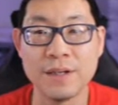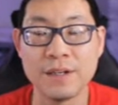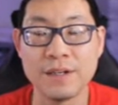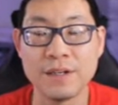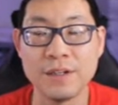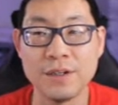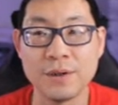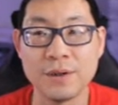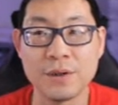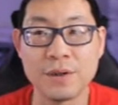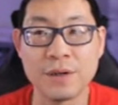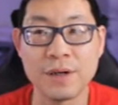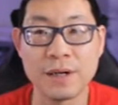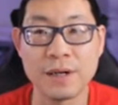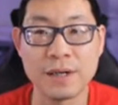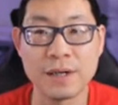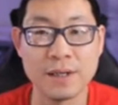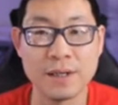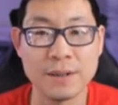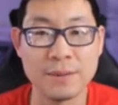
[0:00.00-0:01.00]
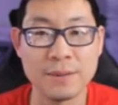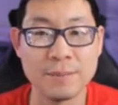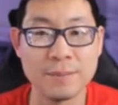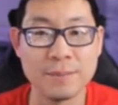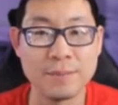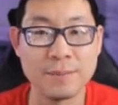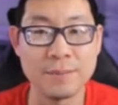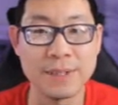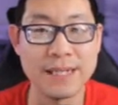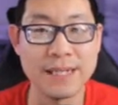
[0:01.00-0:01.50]
you're
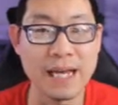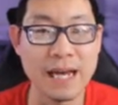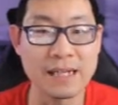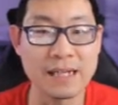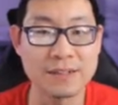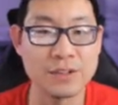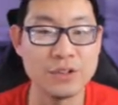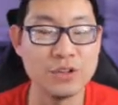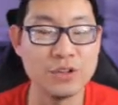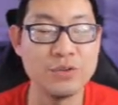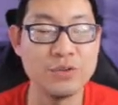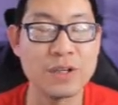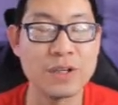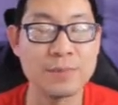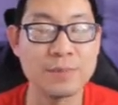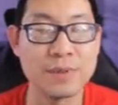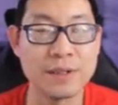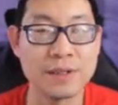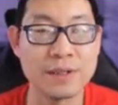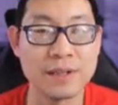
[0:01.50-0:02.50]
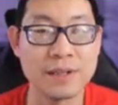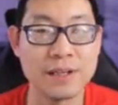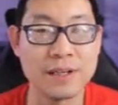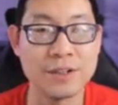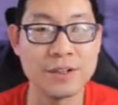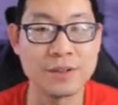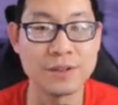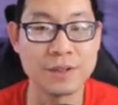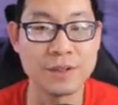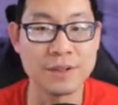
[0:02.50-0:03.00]
being asked to do something
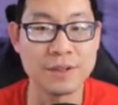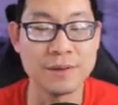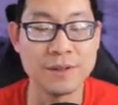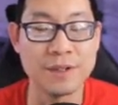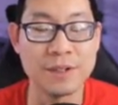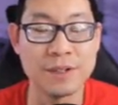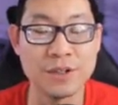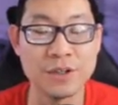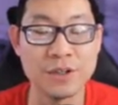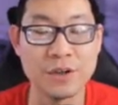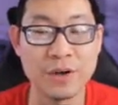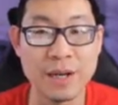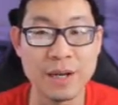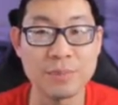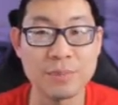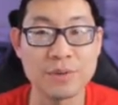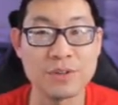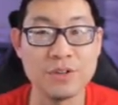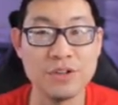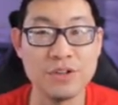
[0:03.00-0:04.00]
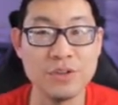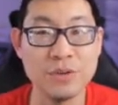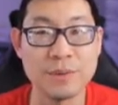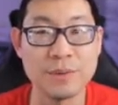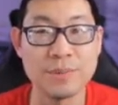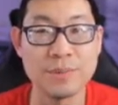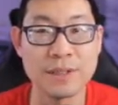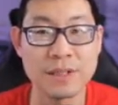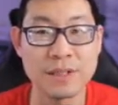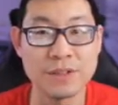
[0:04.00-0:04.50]
and you're able to do
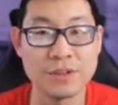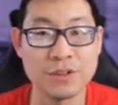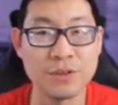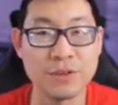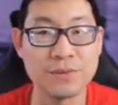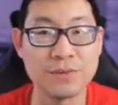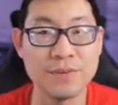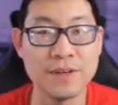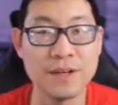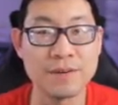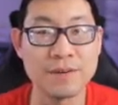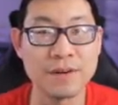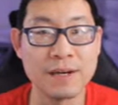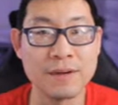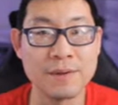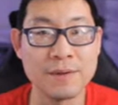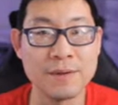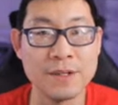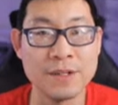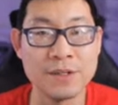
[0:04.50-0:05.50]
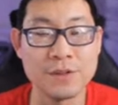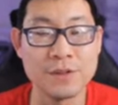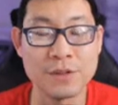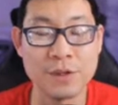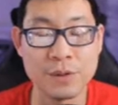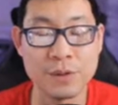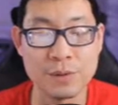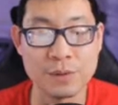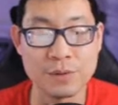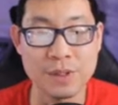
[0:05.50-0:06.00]
it because you're fit, right?
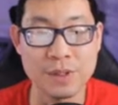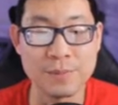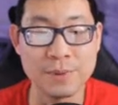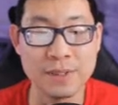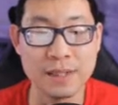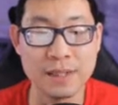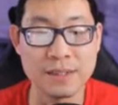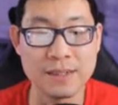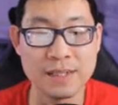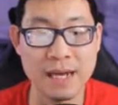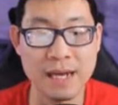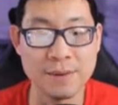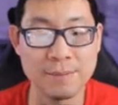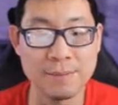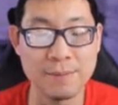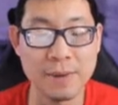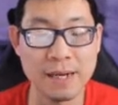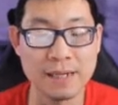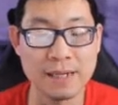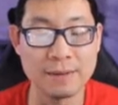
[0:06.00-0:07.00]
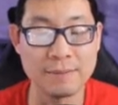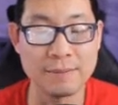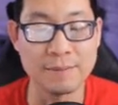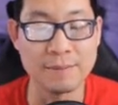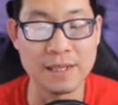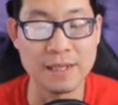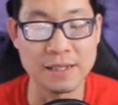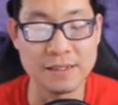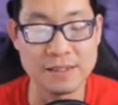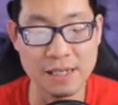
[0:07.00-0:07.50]
So something like that might
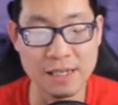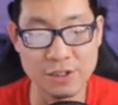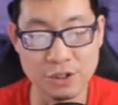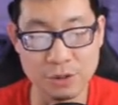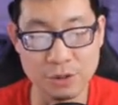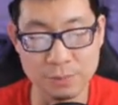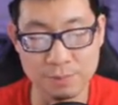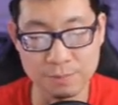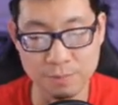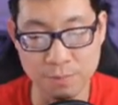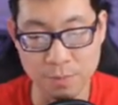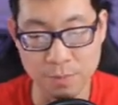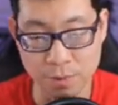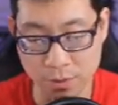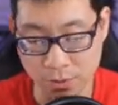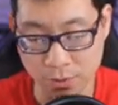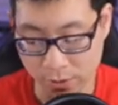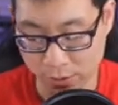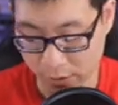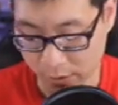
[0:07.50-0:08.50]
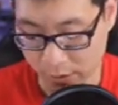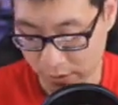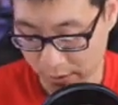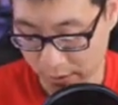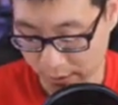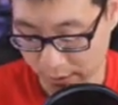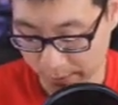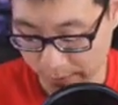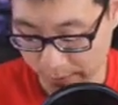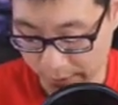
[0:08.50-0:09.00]
excite you.
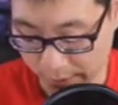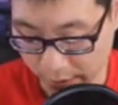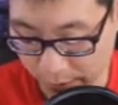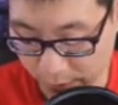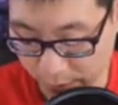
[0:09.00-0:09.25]
Another